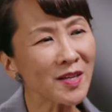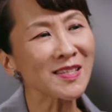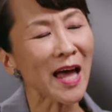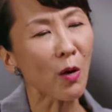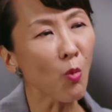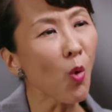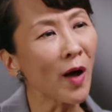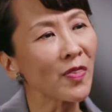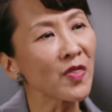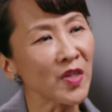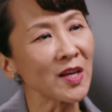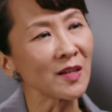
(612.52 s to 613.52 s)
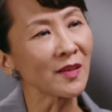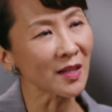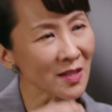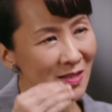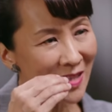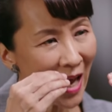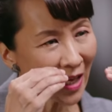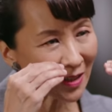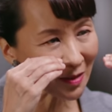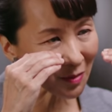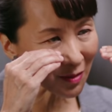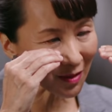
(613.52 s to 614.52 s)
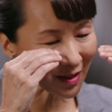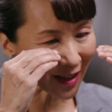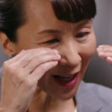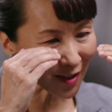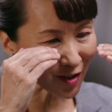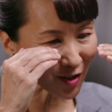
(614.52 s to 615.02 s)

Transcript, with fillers: is that one thing that is that that